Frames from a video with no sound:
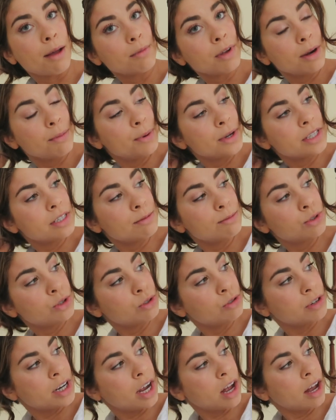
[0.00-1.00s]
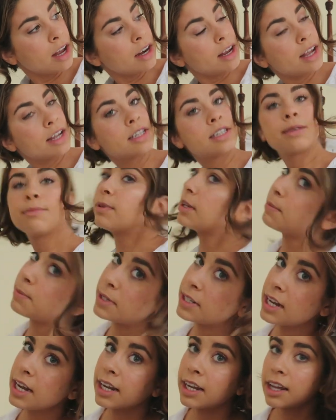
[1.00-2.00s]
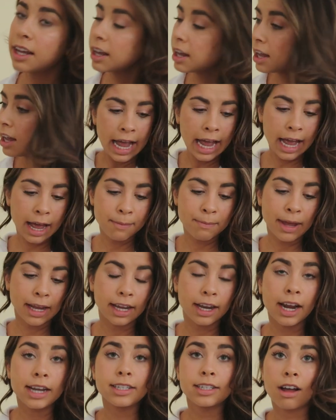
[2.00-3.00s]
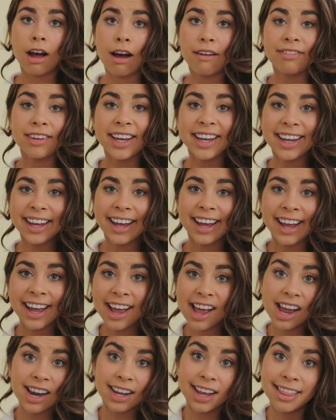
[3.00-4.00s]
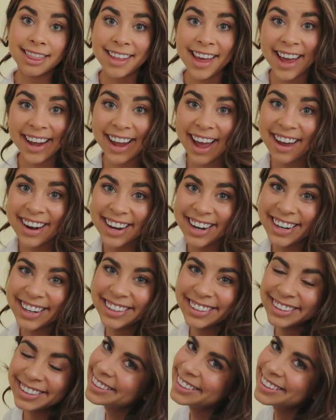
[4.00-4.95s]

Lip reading: I'm gonna put some jewelry on and some lipstick, make a nice coffee, and get the heck out of here.